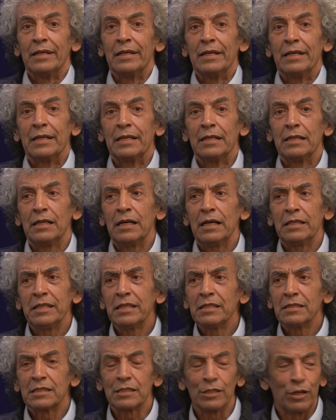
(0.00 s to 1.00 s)
I
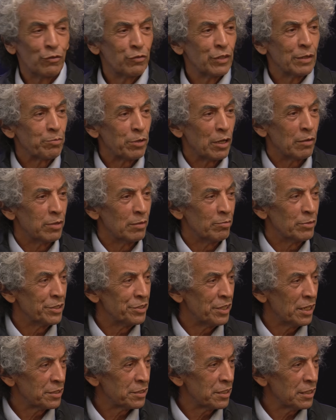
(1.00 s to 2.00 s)
didn't solve the problem
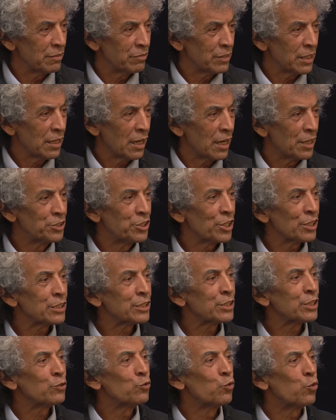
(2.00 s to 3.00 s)
at that evening. I
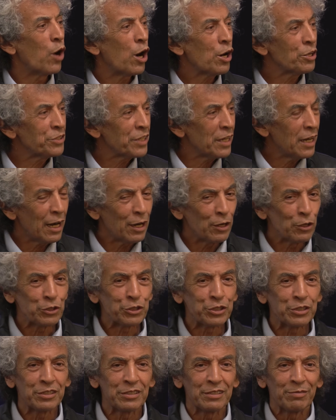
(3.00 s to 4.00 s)
just walked
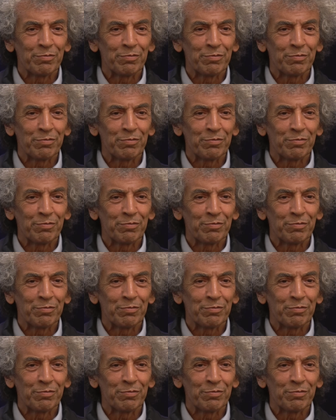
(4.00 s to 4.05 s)
out,